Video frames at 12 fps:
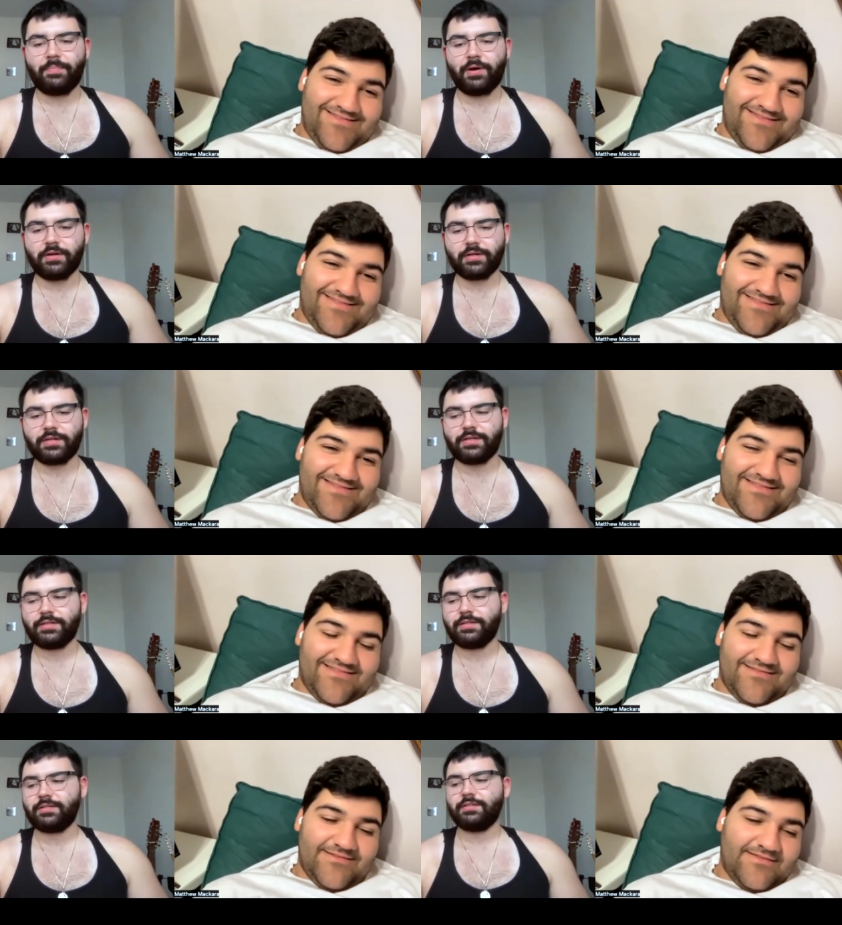Speaker 1: punk,
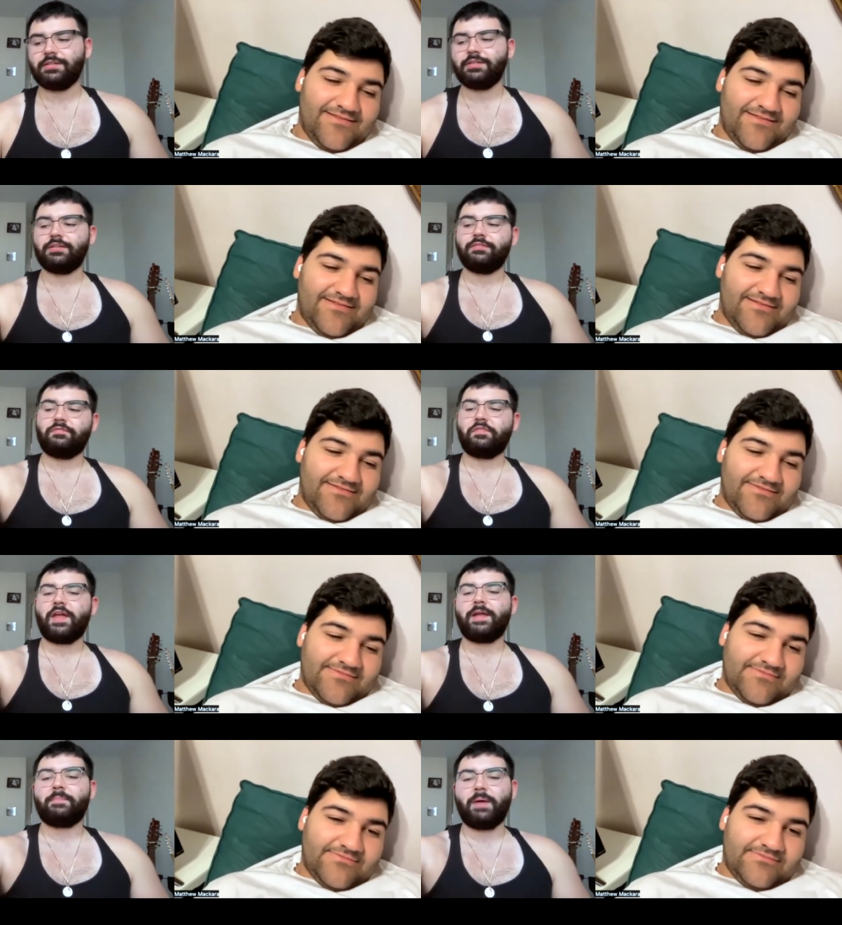
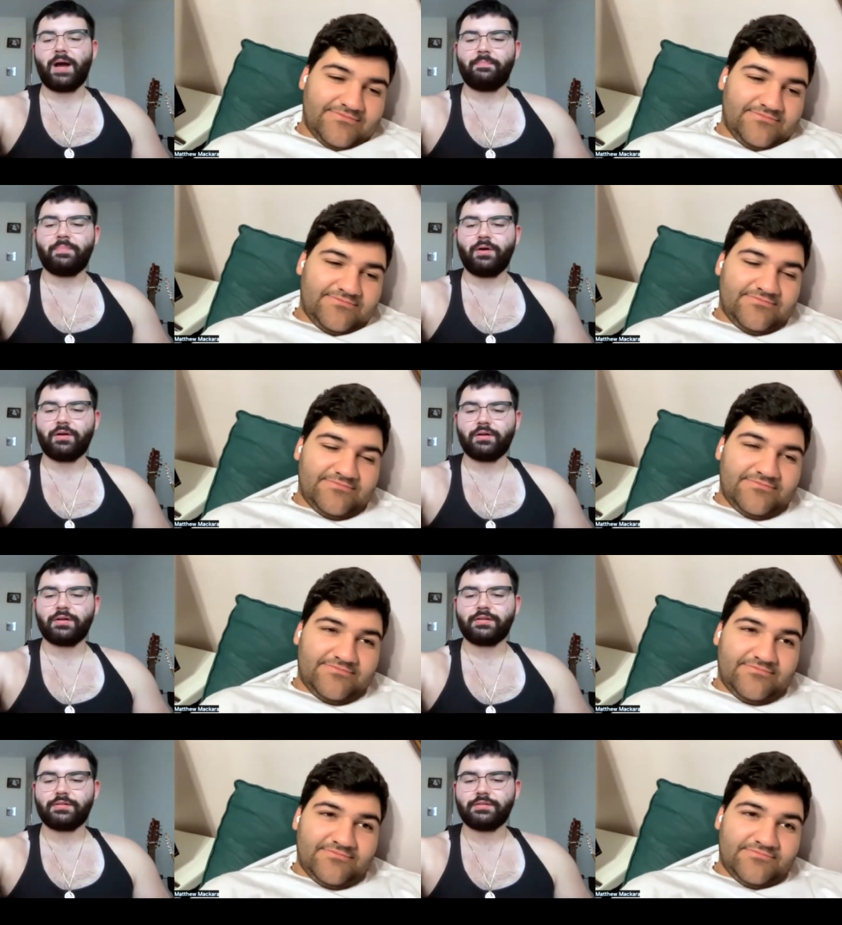fake pop
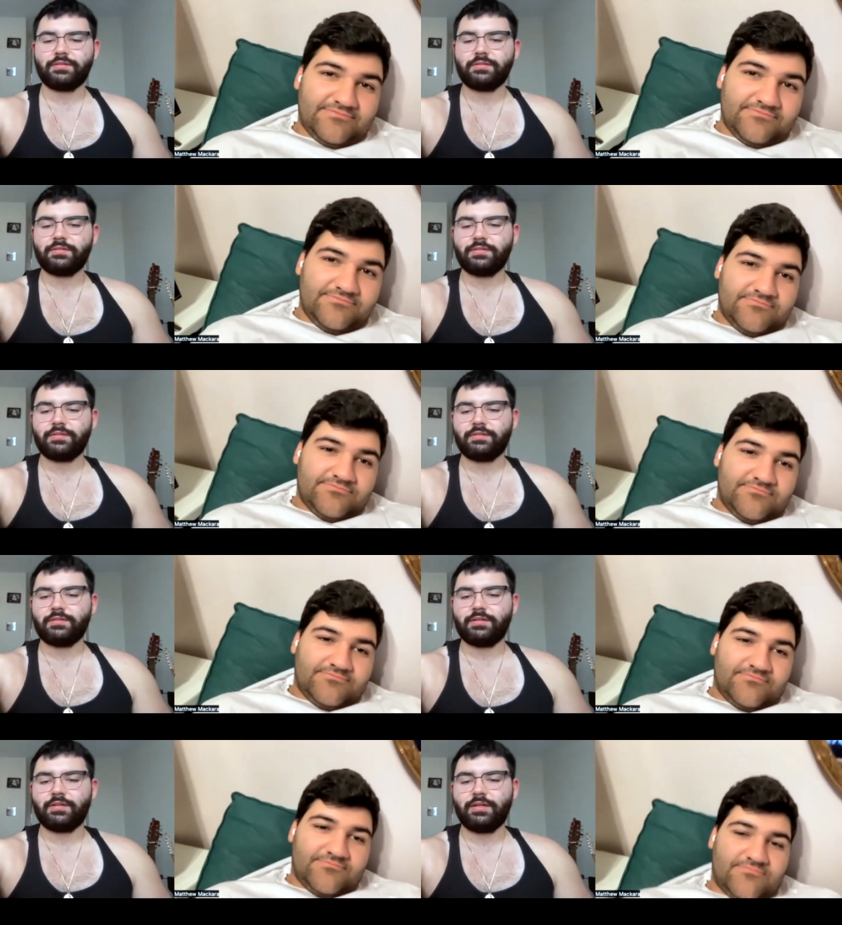punk
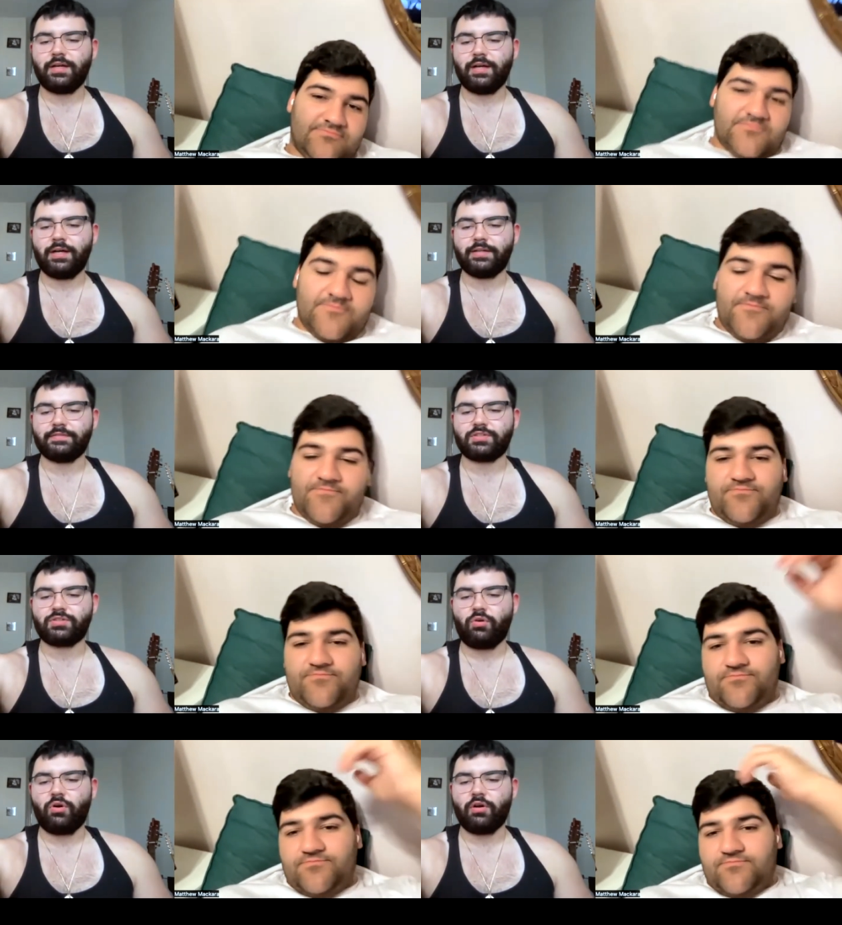uh
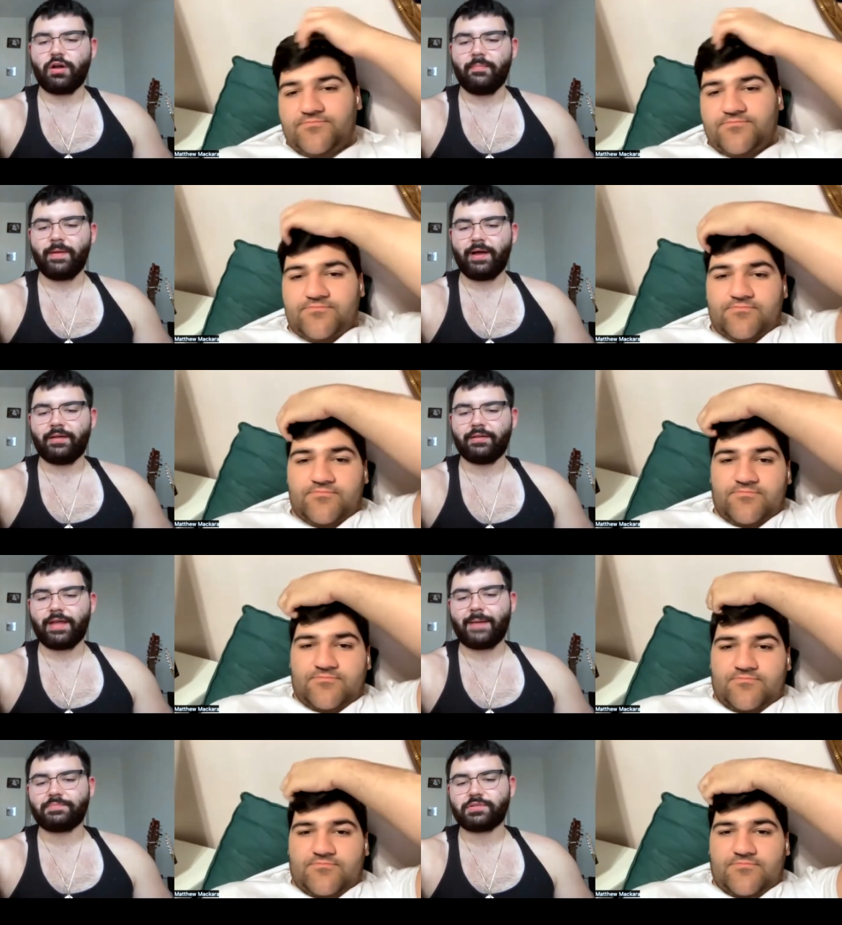song about
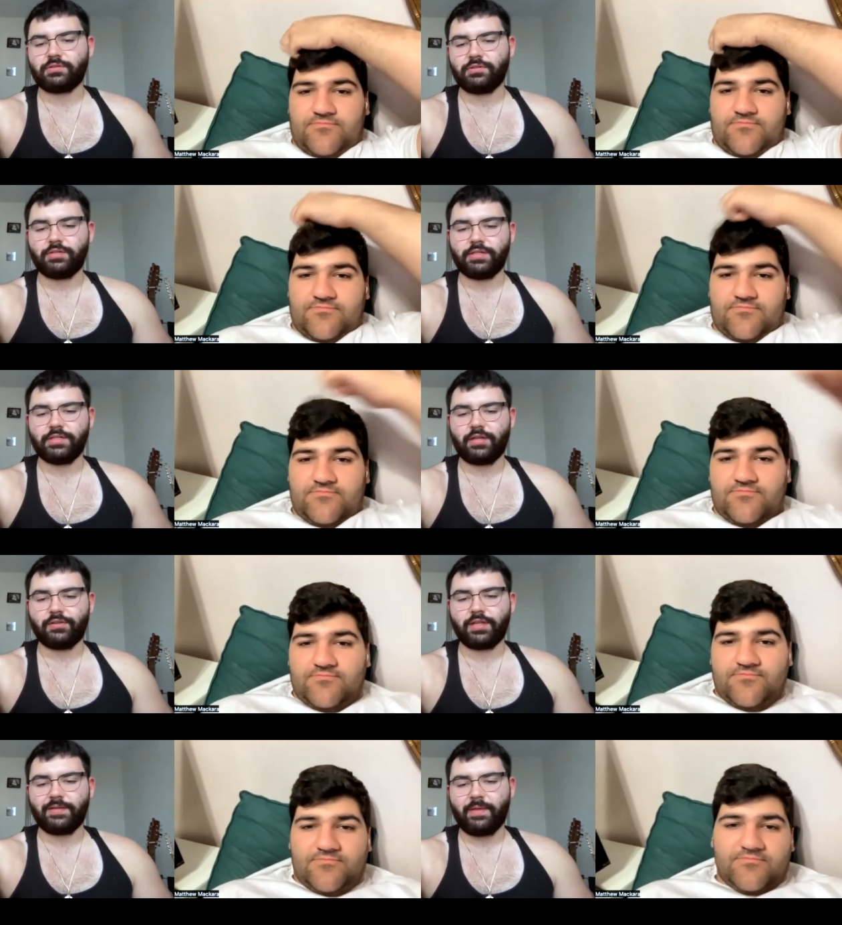absolutely
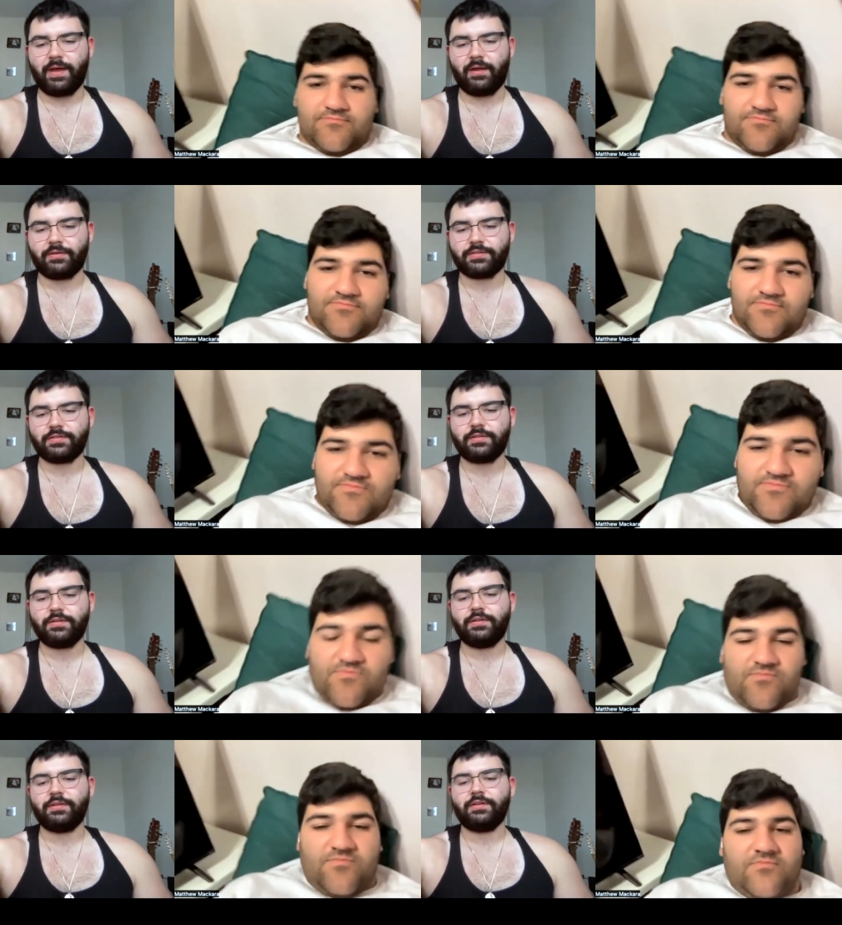nothing that matters.
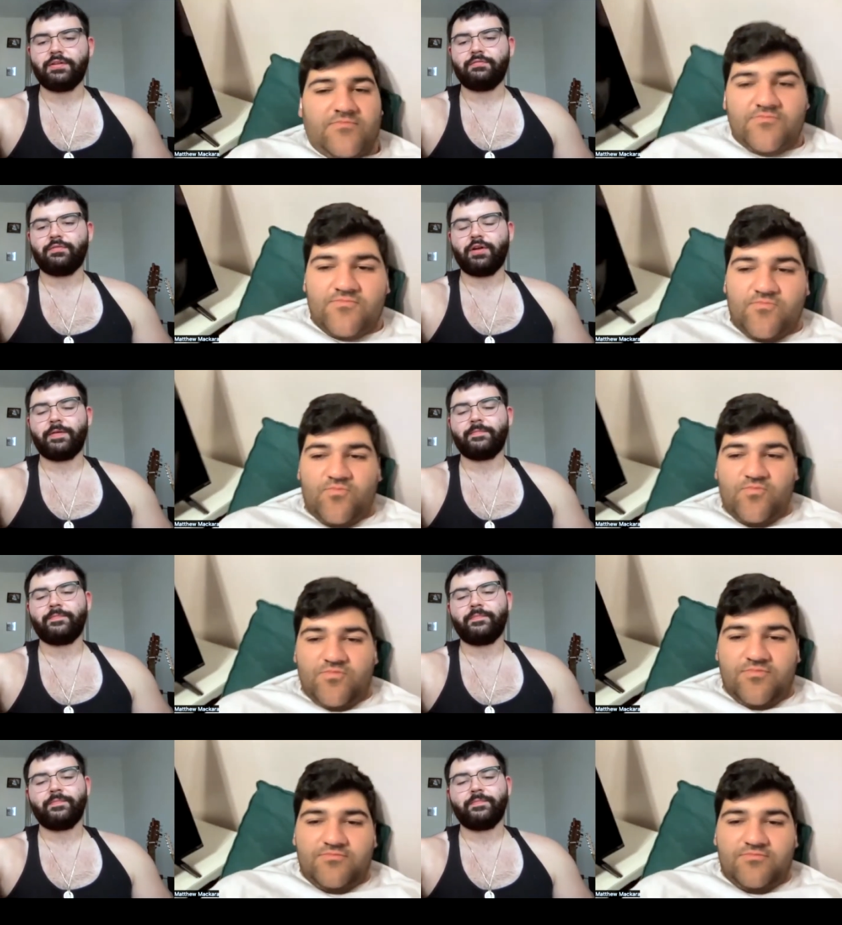Right?